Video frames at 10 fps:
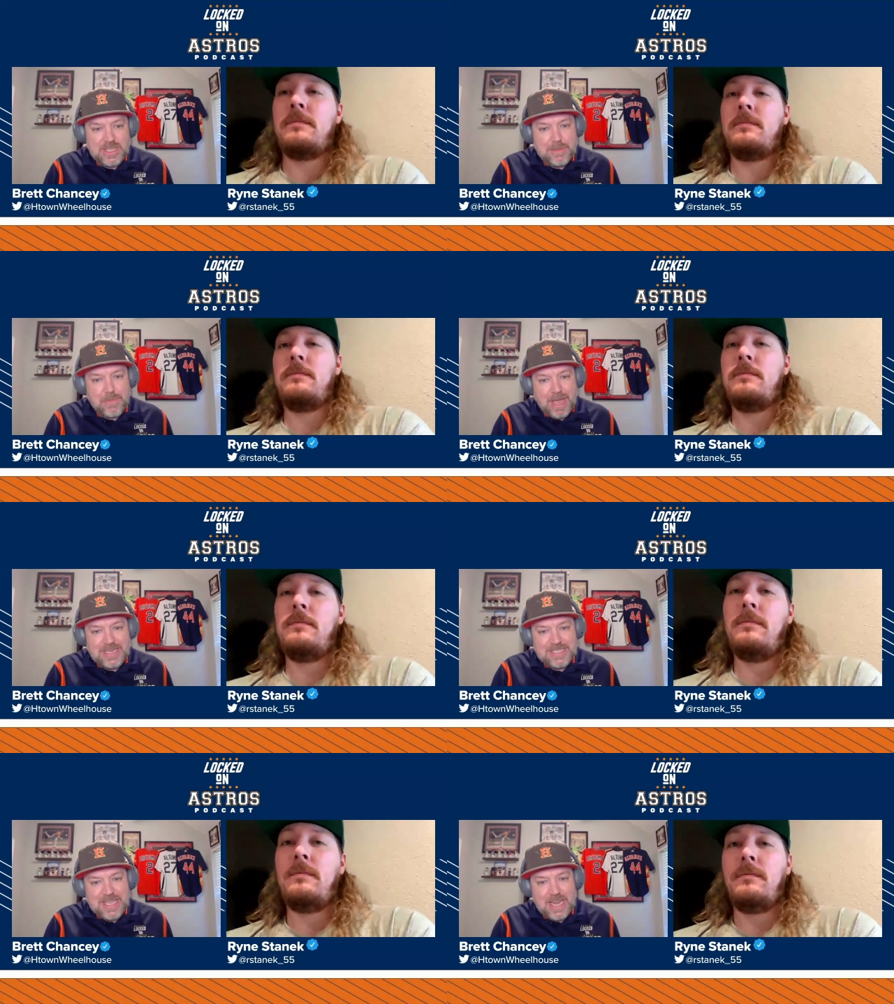Speaker 1: did the
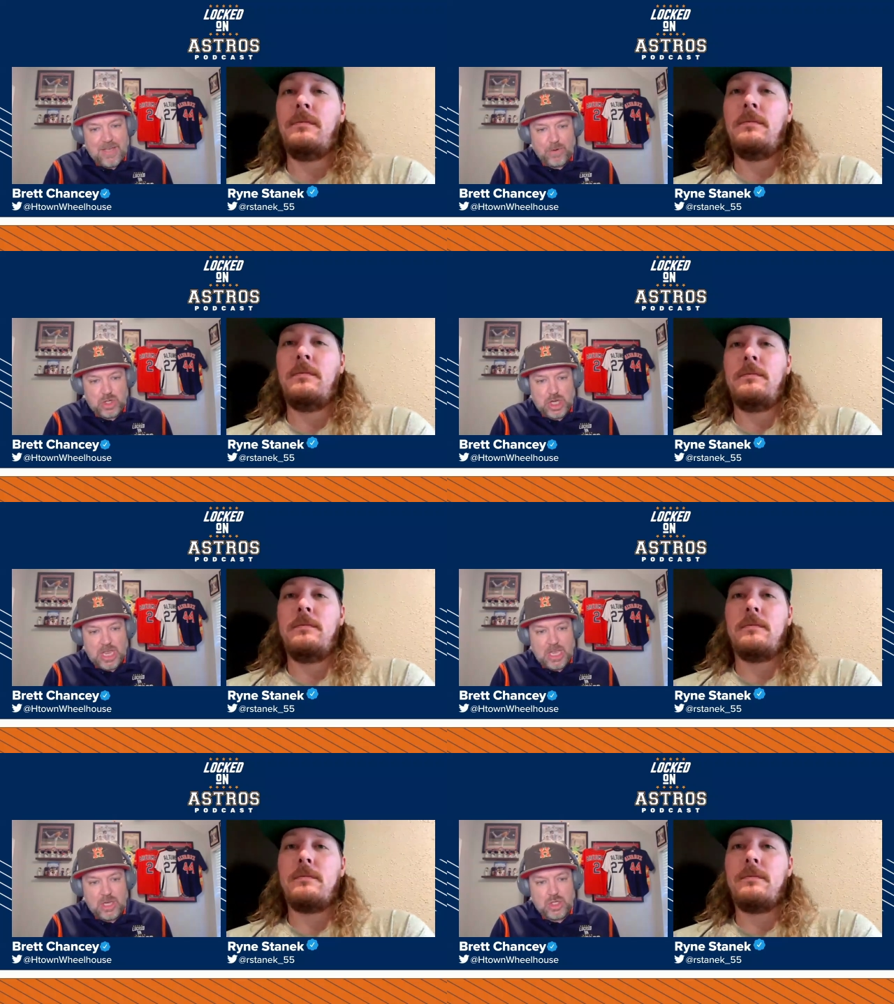mindset ever
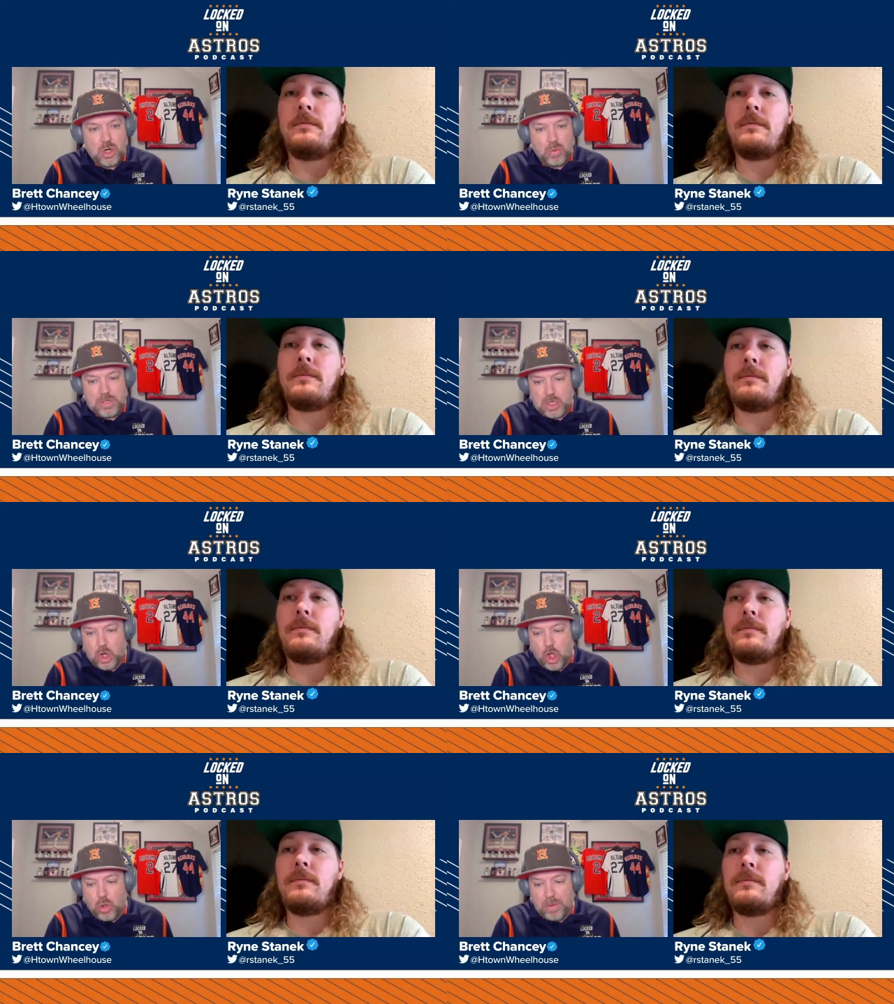change, or was
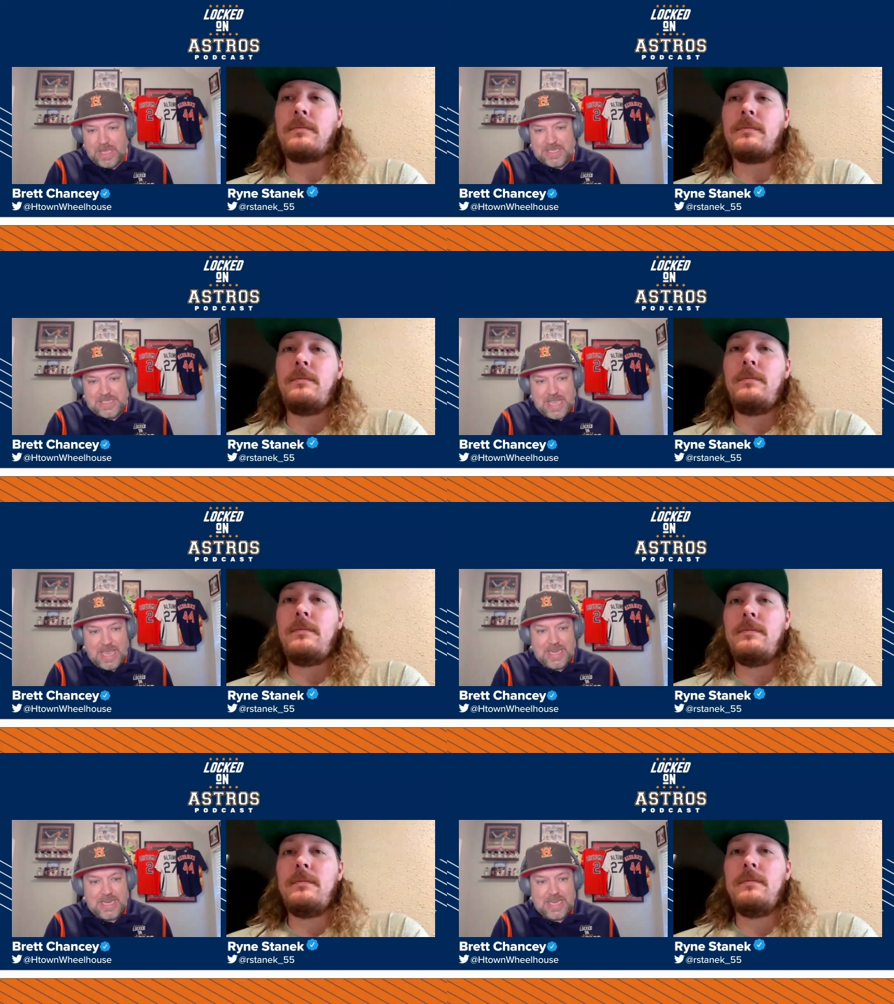it always
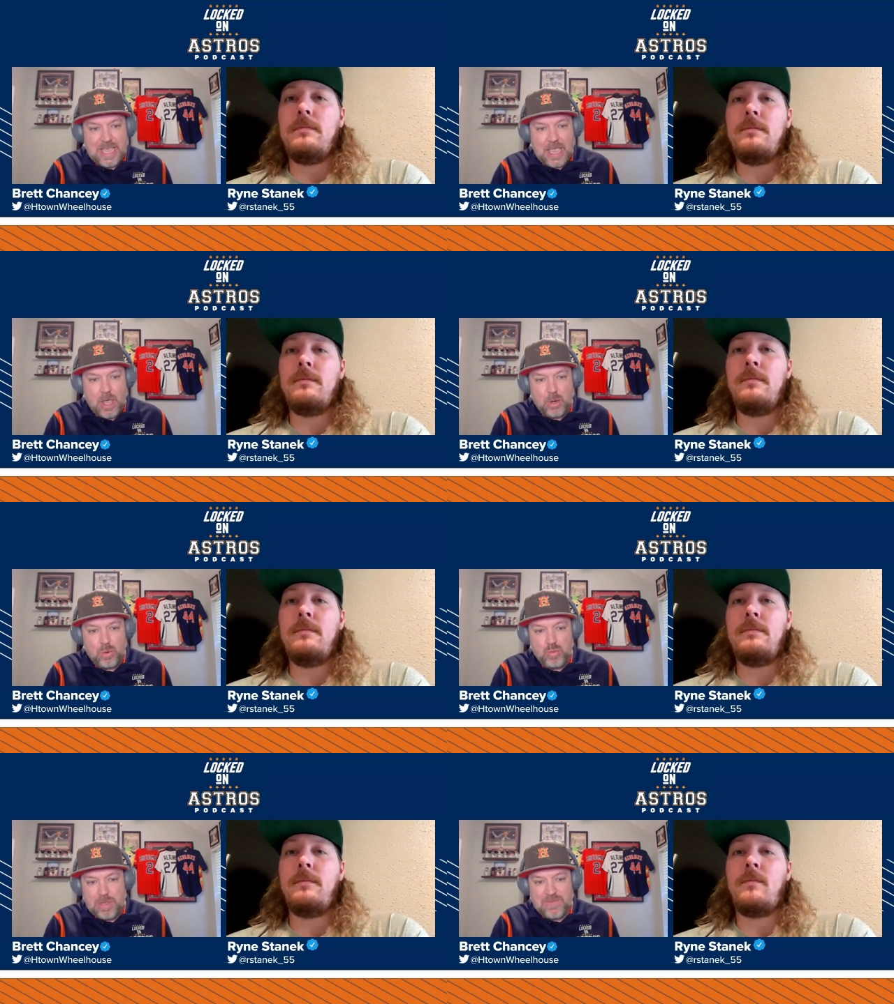day in and day out,
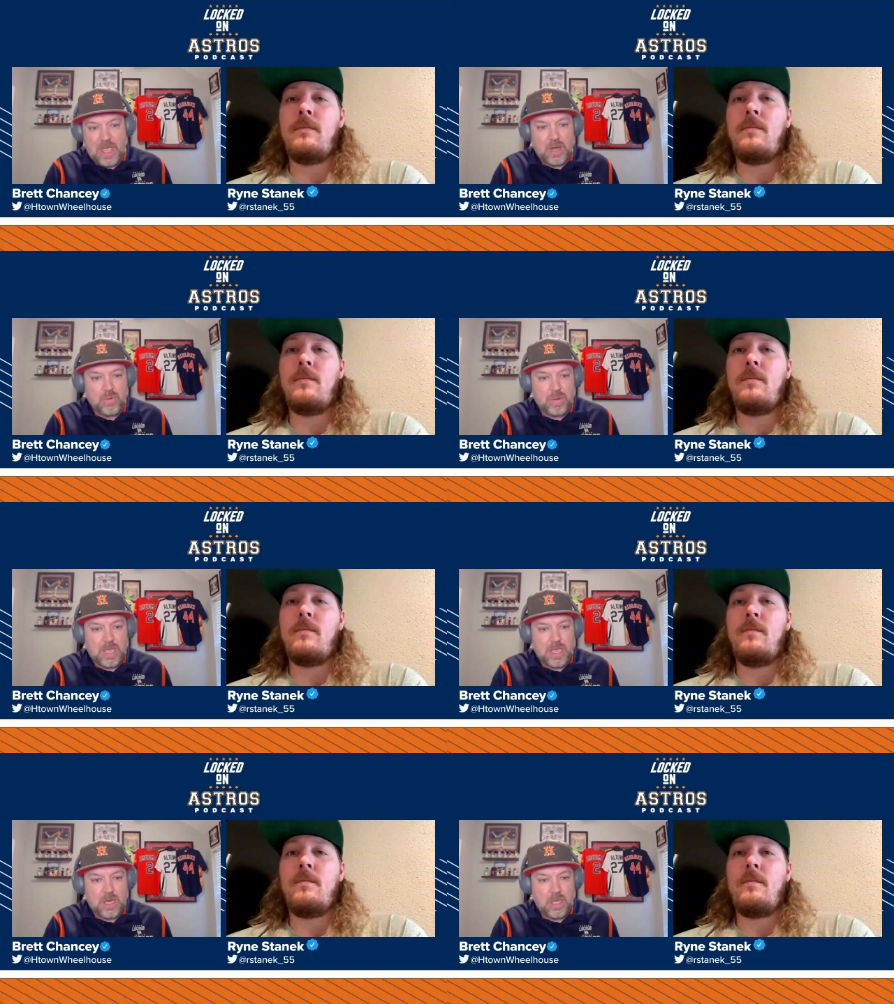we've got to
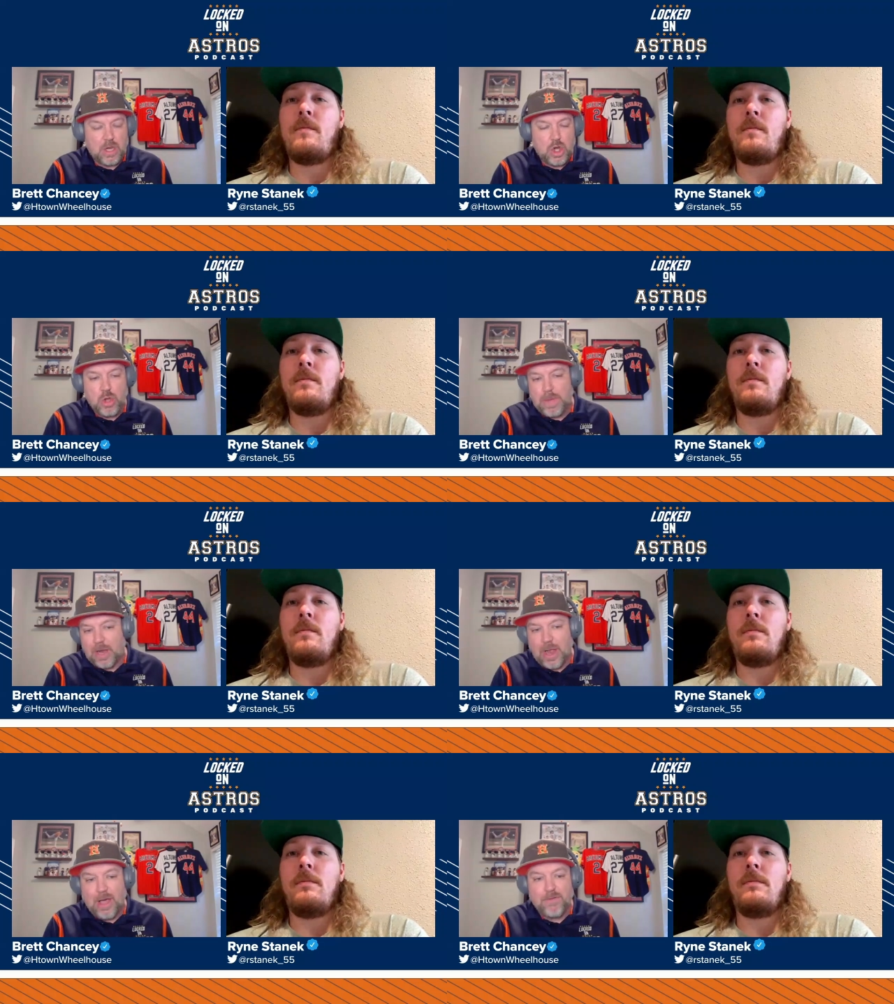win no
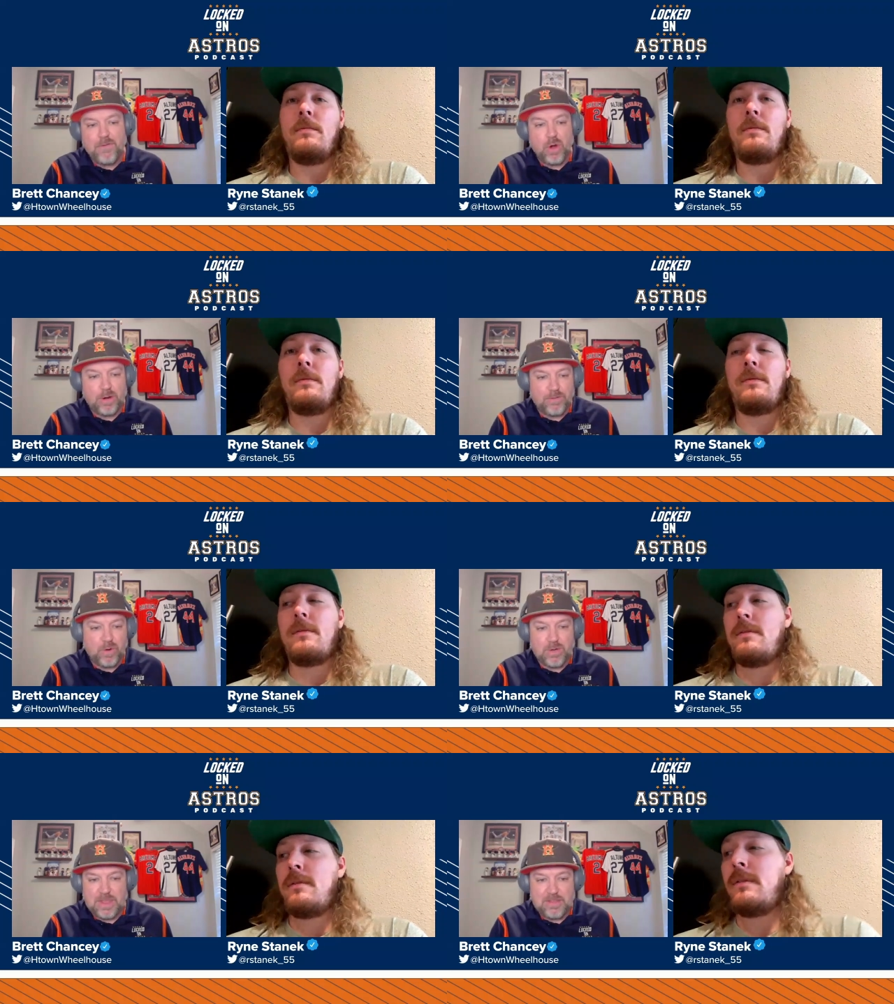matter how far in
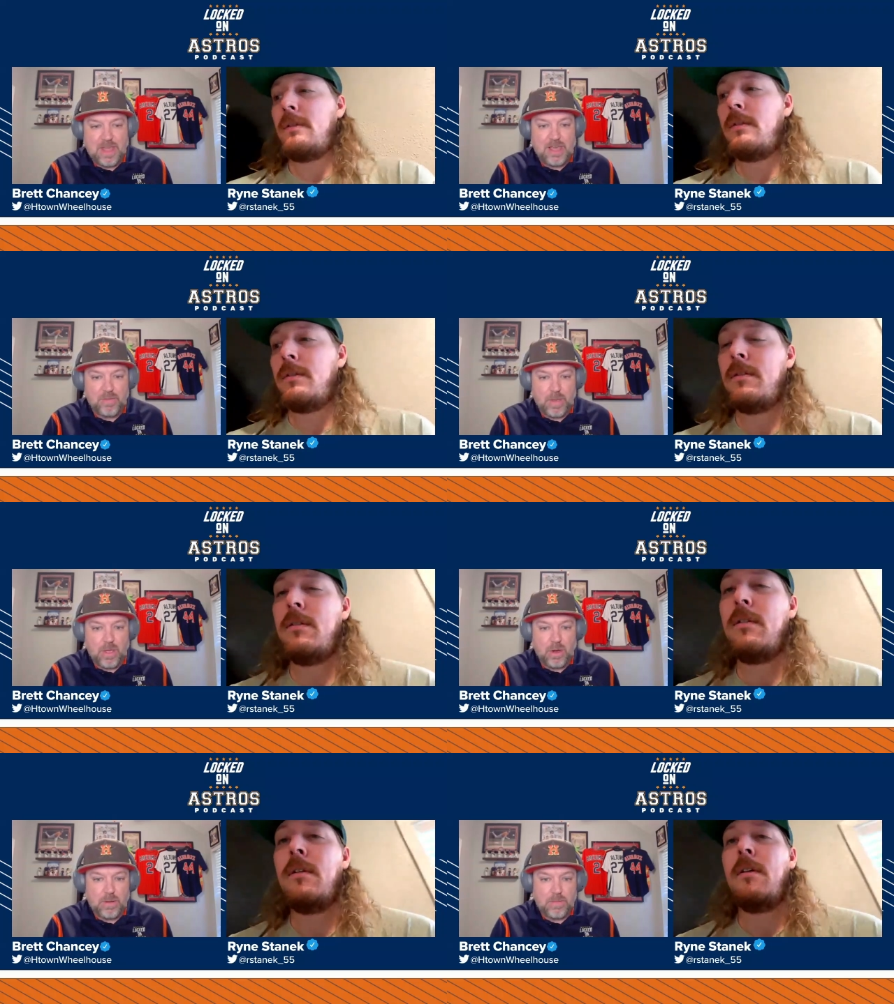front of these guys
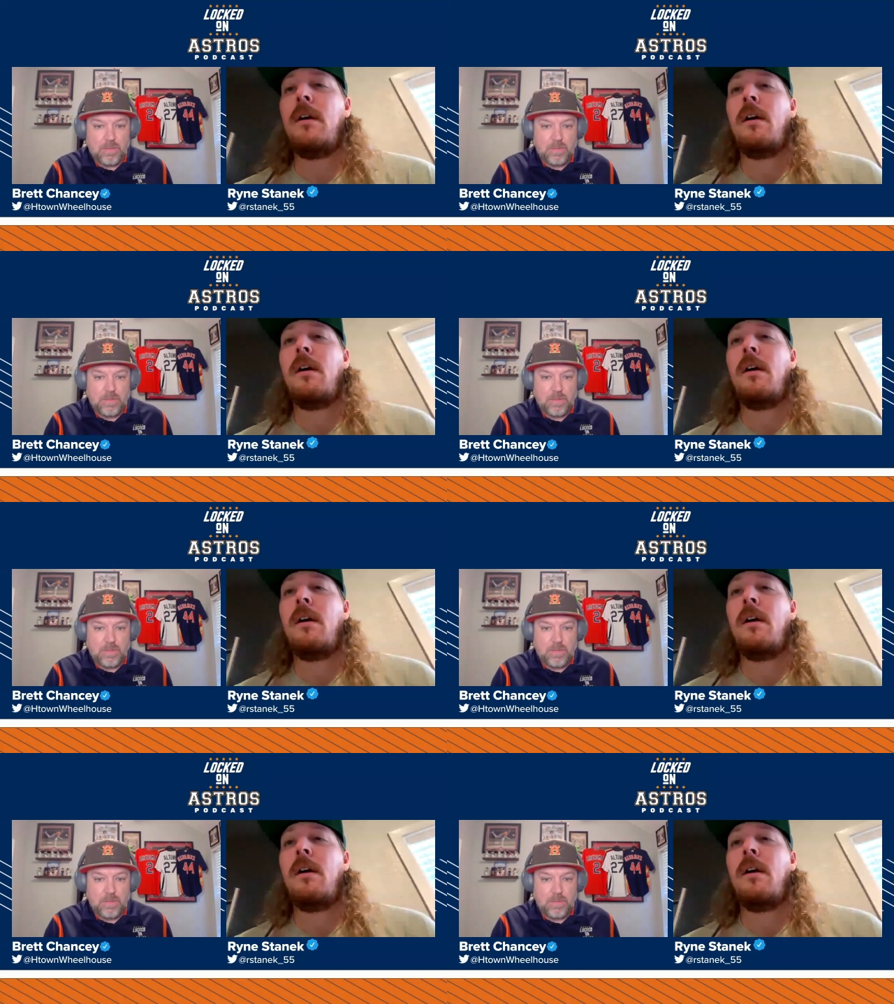we are?